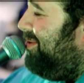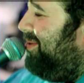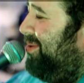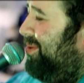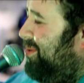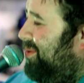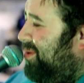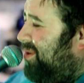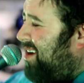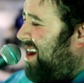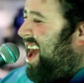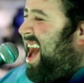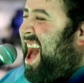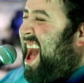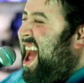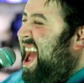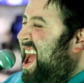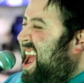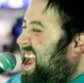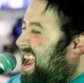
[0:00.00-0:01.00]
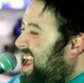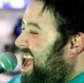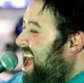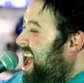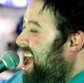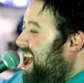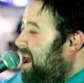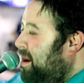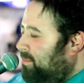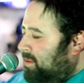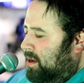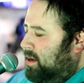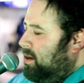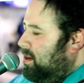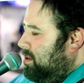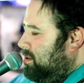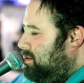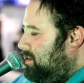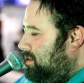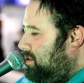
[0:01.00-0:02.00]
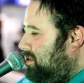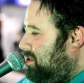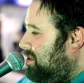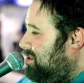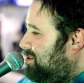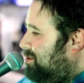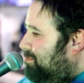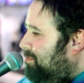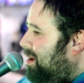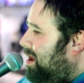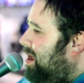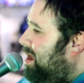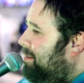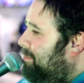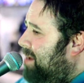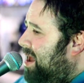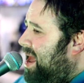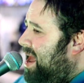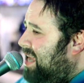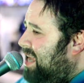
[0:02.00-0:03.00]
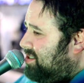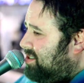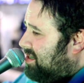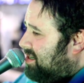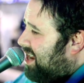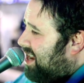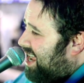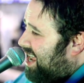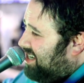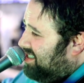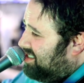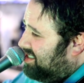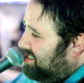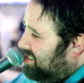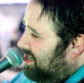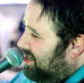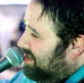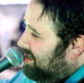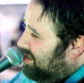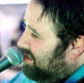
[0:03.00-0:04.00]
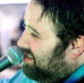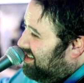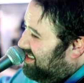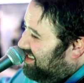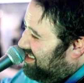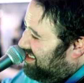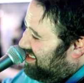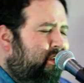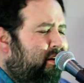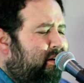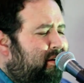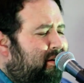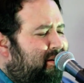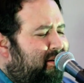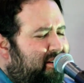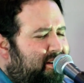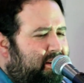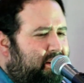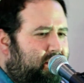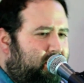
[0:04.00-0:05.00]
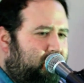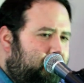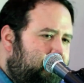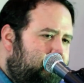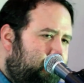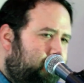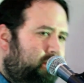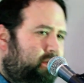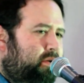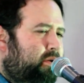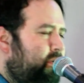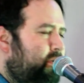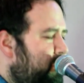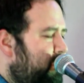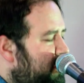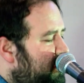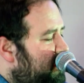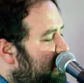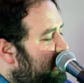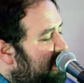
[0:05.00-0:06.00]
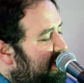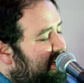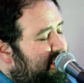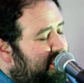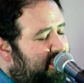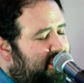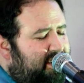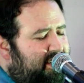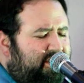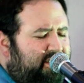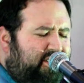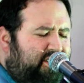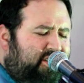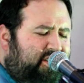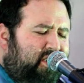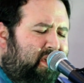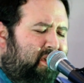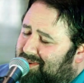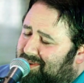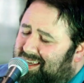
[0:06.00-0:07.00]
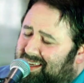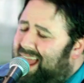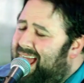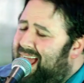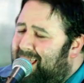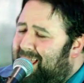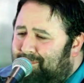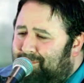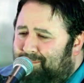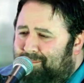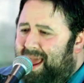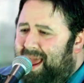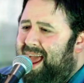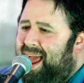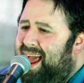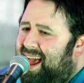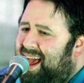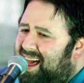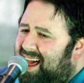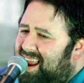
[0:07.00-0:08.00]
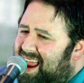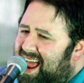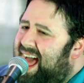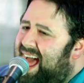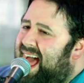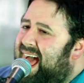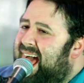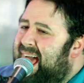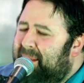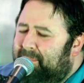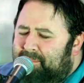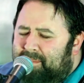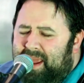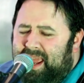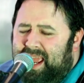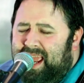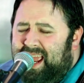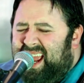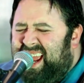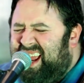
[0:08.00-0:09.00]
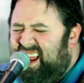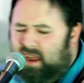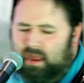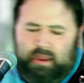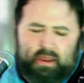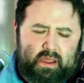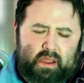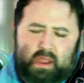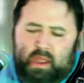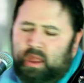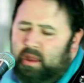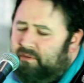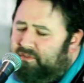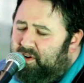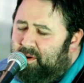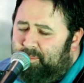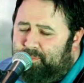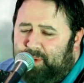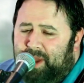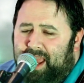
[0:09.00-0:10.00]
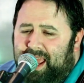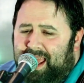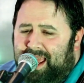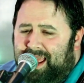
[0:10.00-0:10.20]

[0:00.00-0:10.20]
This time was no exception, and he capped off a great night in expert fashion. You can catch him all over town being a human jukebox or every Thursday at Taverna Costera hosting this showcase.